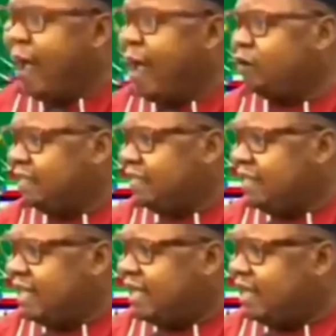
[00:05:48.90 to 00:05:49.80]
the year
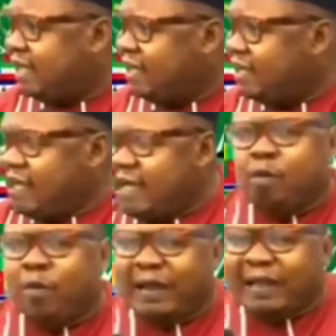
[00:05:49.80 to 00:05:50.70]

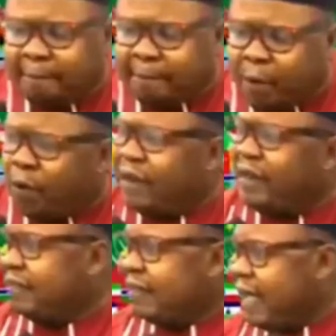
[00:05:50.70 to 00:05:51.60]
without borrowing a
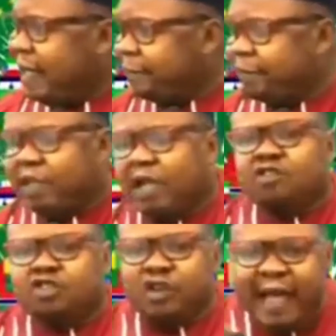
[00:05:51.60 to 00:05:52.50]
dime.
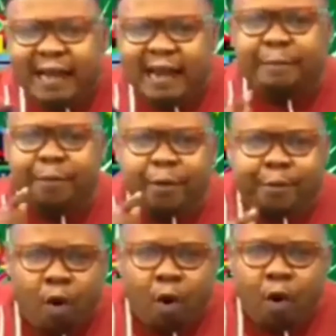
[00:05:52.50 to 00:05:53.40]
China
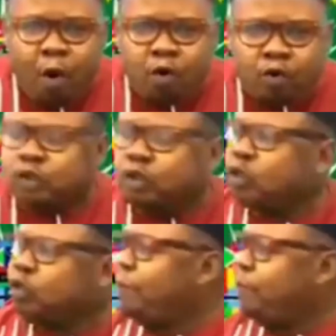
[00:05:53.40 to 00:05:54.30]
proposed to
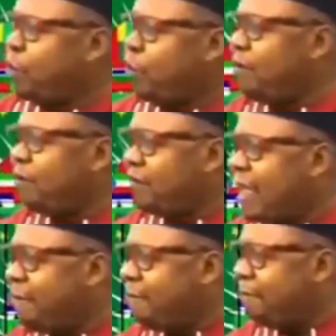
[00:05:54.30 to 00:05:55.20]
borrow him
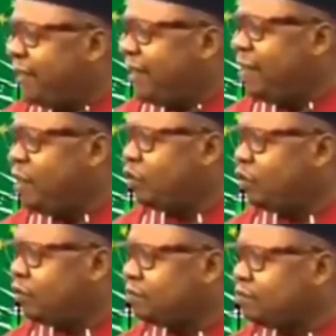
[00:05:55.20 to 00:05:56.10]
10 billion
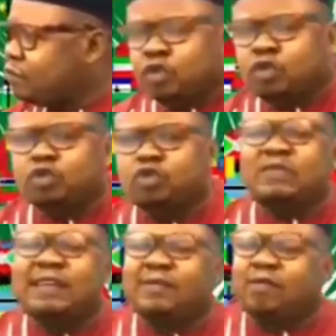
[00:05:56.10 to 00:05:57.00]
to
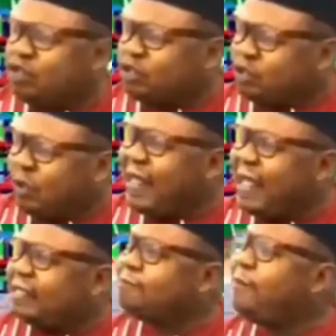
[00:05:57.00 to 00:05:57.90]
reconstruct and
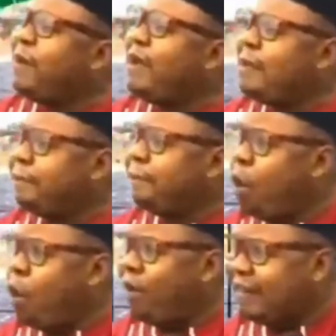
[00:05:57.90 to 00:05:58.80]
expand the port
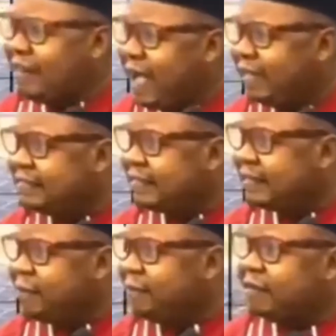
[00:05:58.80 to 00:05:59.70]
in Dar es Salaam.
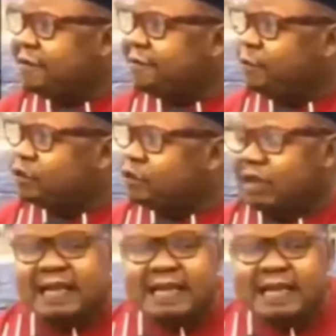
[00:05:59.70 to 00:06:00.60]
He refused,
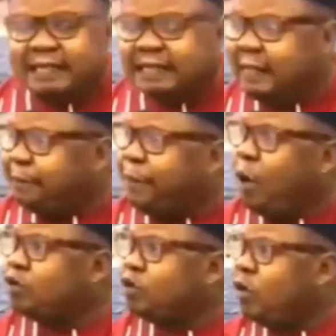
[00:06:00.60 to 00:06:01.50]
yet the port
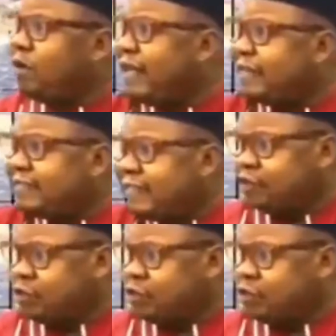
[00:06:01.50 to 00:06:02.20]
was under extension.